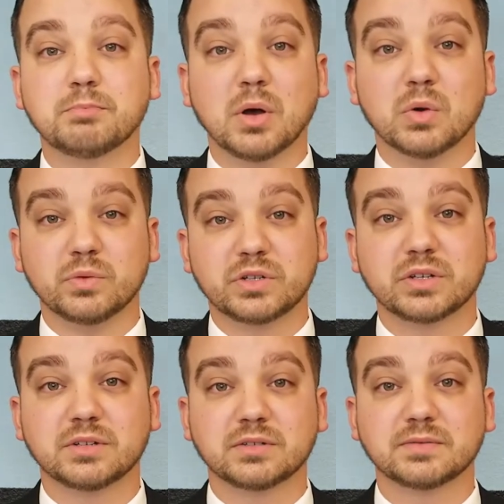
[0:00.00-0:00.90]
boat,
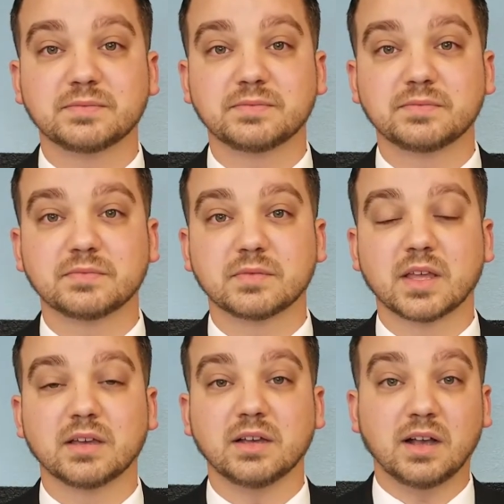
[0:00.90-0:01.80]

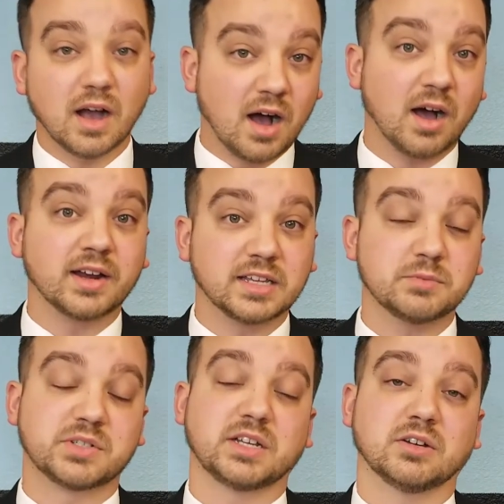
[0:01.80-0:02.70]
God
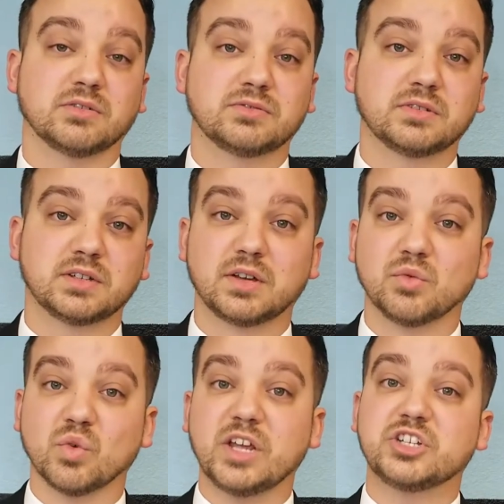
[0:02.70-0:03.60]
Himself
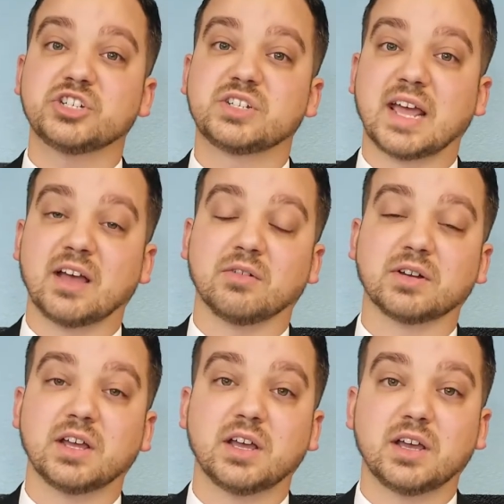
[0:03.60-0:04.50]
reaches down
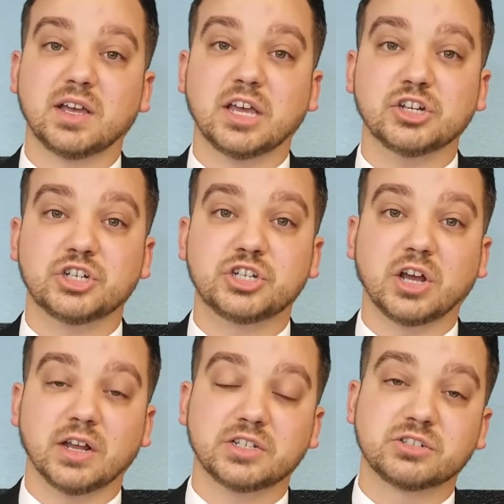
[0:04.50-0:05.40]
and
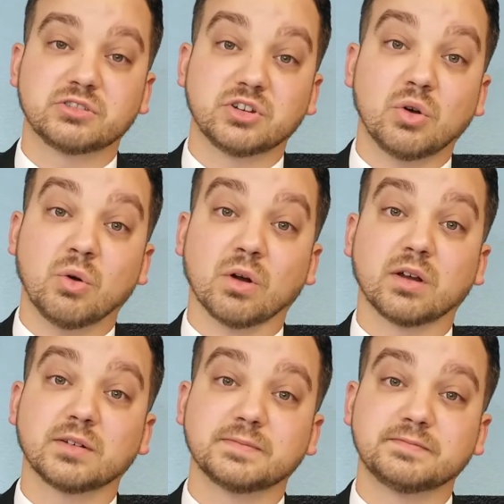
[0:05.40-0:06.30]
shuts the door.
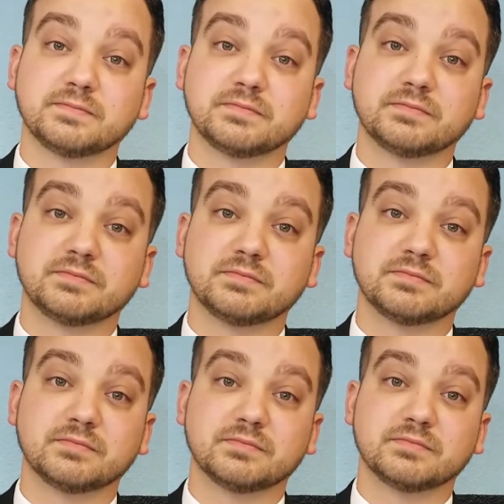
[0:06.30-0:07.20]

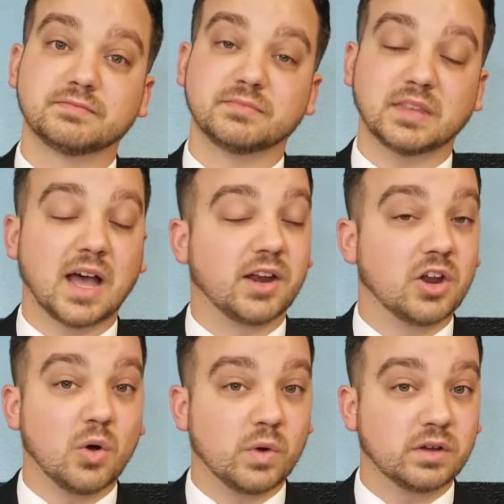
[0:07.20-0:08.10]
Not
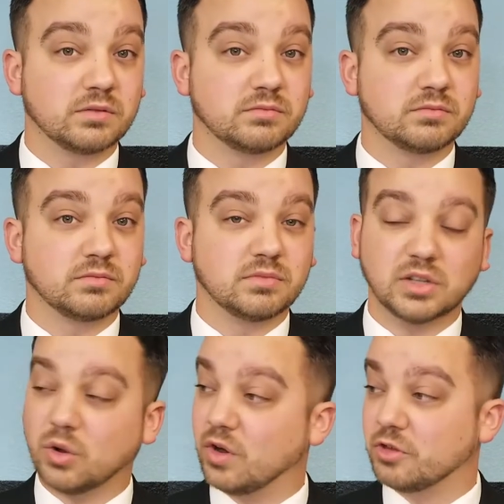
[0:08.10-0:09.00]
Noah,
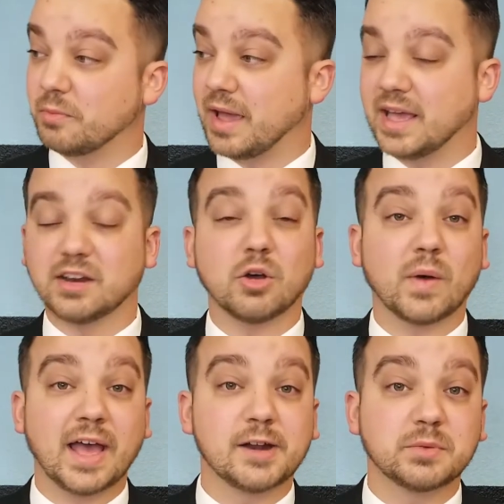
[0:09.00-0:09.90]
no other man, no
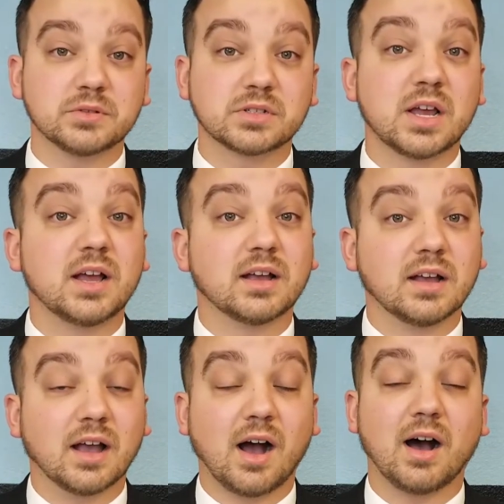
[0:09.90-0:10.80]
animals.
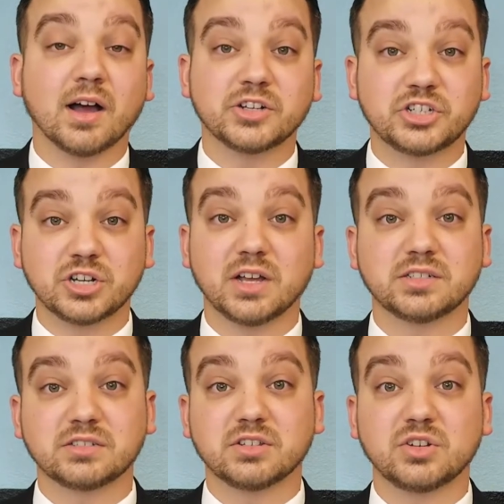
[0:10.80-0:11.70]
God
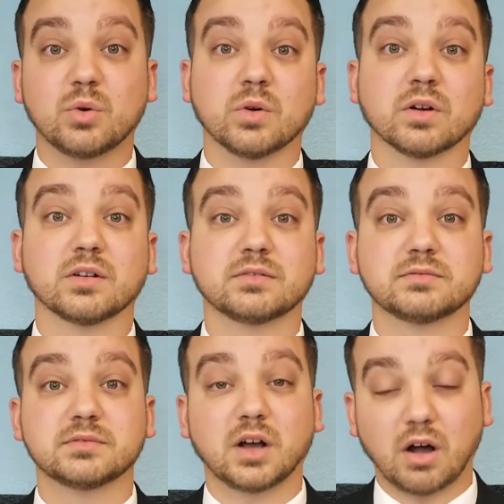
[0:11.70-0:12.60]
shuts the door
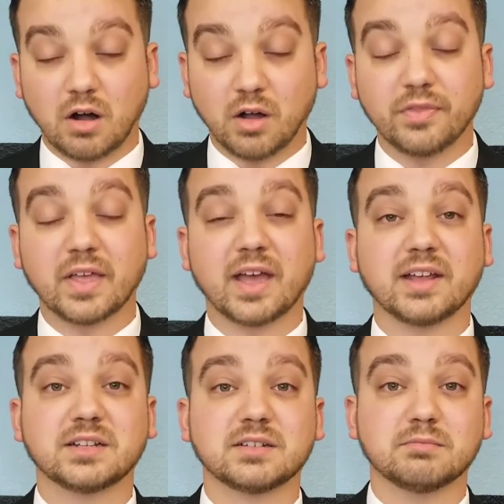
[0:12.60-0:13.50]
on
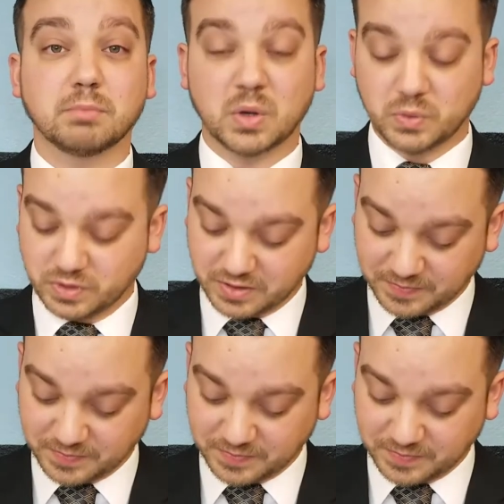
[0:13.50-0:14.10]
that boat.